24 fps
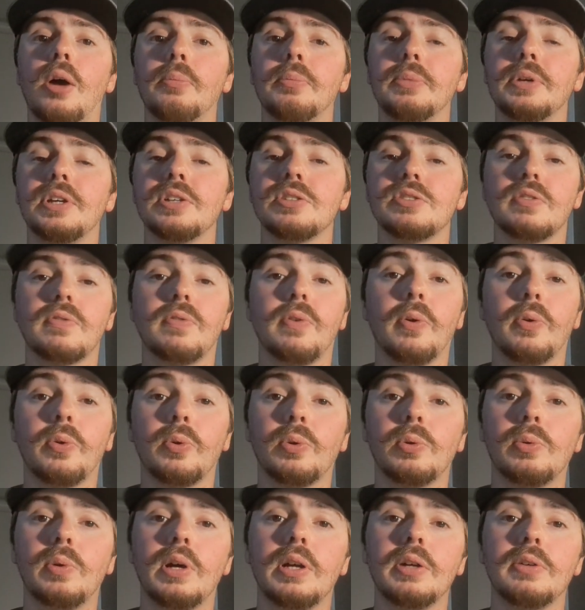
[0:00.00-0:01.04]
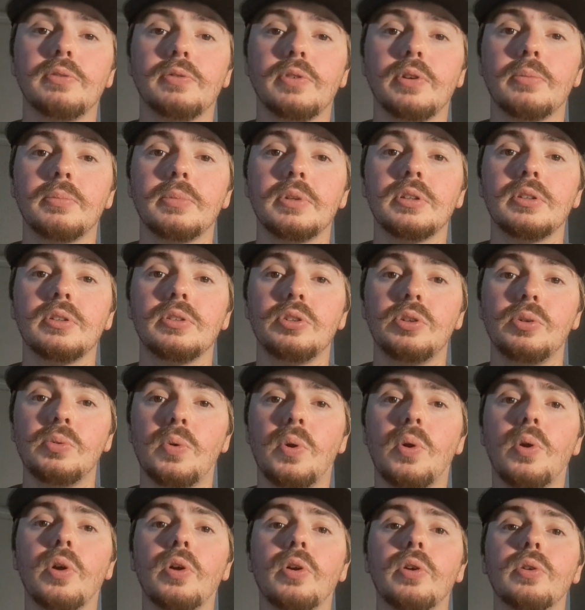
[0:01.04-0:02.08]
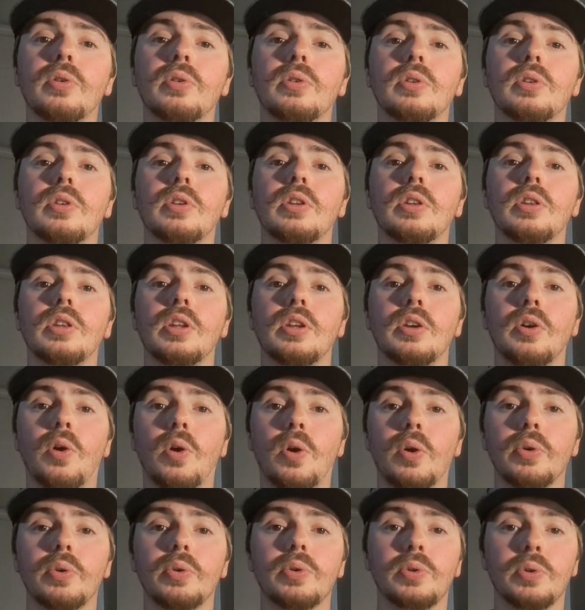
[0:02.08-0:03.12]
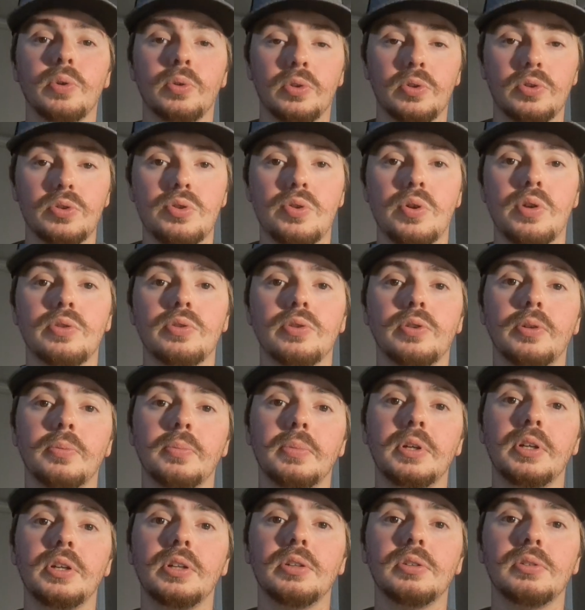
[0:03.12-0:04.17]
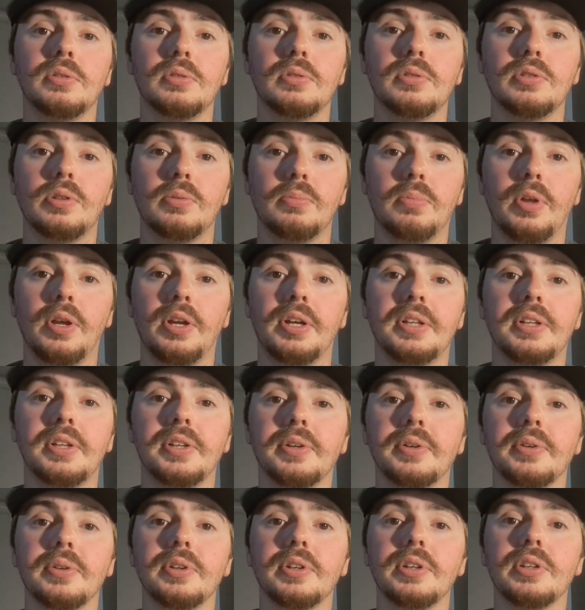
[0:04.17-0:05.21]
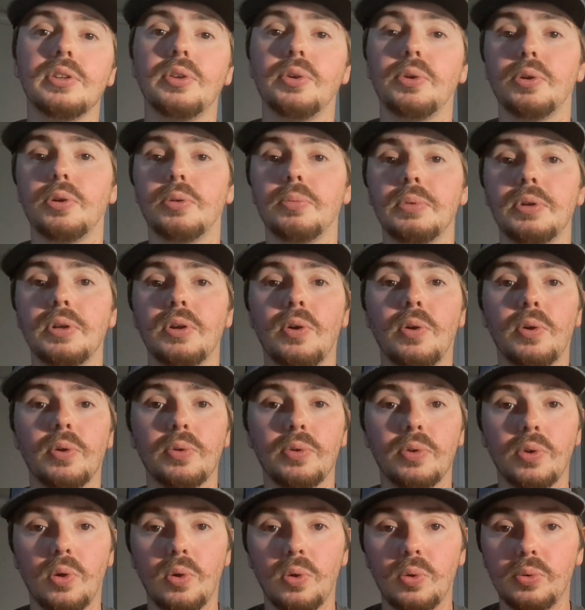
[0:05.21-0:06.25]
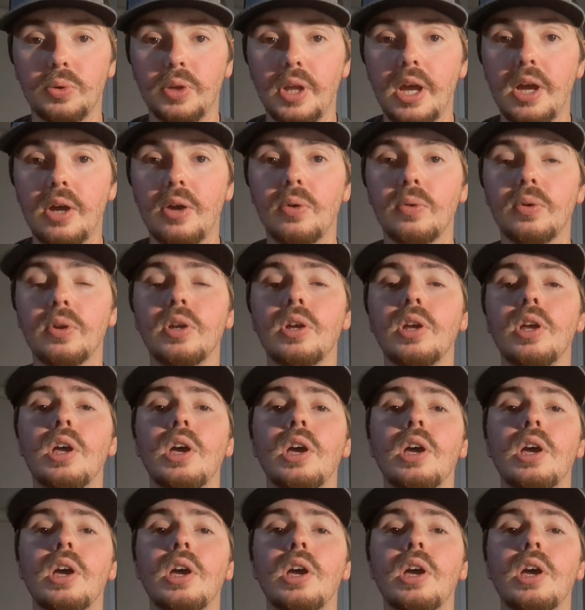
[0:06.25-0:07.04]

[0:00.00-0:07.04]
because the further away from it you are, the harder the strings are going to be to play clearly. They're going to be harder to hold down.